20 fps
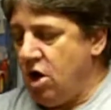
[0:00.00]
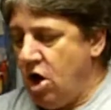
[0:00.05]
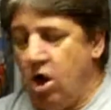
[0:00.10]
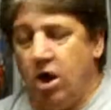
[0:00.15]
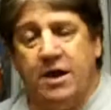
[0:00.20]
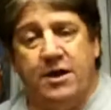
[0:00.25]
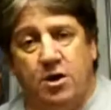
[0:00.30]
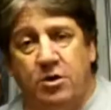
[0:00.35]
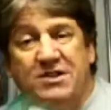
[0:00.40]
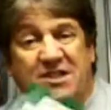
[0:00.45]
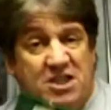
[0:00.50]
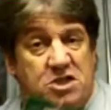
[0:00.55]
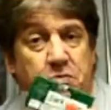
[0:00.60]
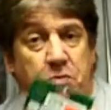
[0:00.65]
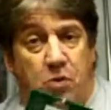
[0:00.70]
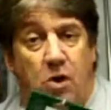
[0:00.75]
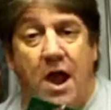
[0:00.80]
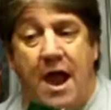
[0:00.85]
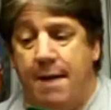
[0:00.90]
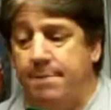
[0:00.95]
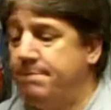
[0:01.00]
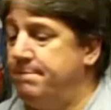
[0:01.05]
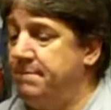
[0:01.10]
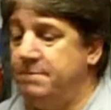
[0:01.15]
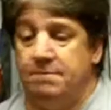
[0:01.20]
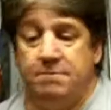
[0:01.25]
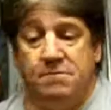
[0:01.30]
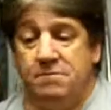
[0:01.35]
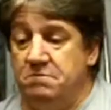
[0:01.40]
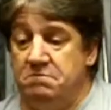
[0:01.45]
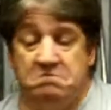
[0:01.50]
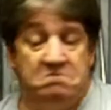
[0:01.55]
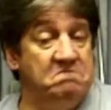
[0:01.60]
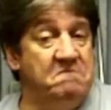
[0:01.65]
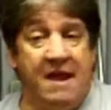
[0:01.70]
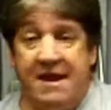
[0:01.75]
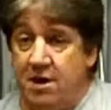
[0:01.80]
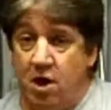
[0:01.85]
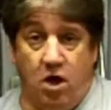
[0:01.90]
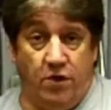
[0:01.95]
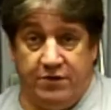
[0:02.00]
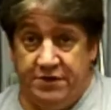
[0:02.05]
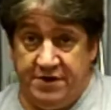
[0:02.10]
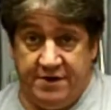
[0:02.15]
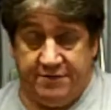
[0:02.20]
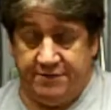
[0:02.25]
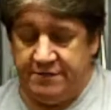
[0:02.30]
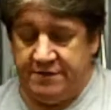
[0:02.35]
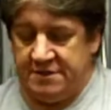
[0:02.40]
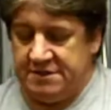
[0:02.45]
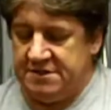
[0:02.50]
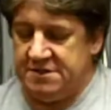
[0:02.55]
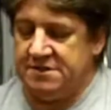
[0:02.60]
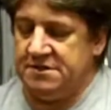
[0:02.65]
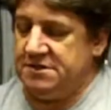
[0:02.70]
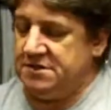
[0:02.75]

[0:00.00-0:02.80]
All I know is this prop made all the difference.